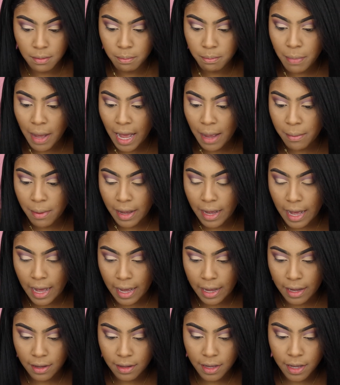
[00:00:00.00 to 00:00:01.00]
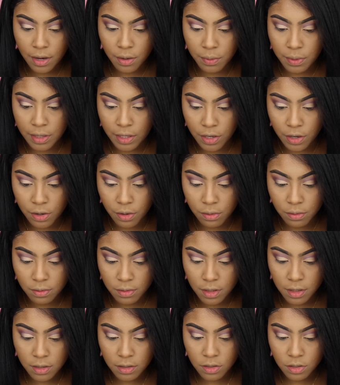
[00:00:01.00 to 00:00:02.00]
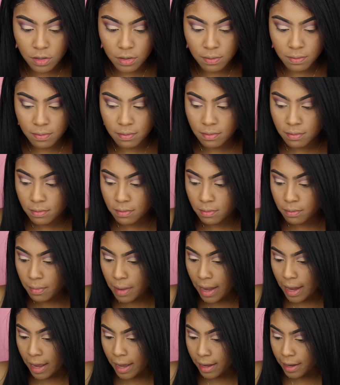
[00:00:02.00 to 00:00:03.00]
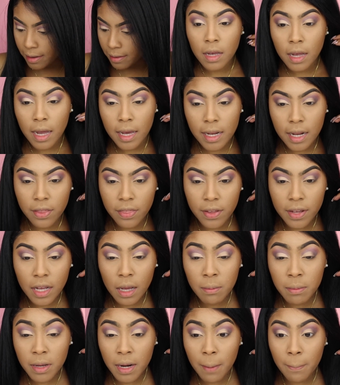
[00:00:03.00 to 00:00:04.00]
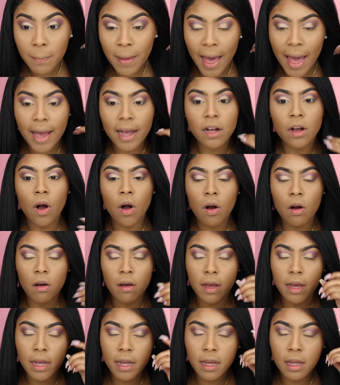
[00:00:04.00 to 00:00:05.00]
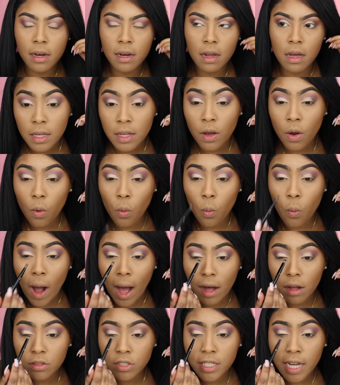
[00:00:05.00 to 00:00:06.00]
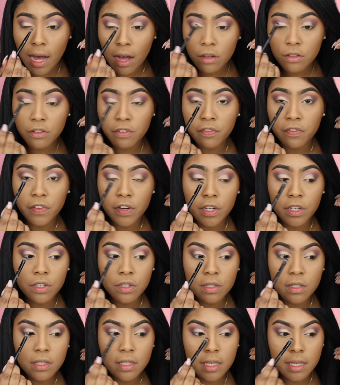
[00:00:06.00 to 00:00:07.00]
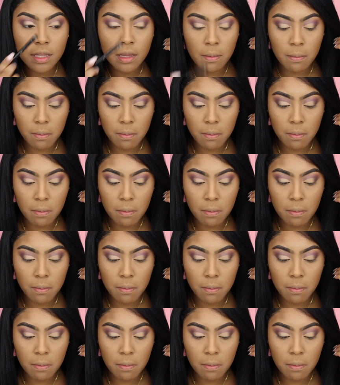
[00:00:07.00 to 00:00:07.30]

by my eye. I don't really know. It's just my eye. And I think I'm going to pack on Wild Child first in the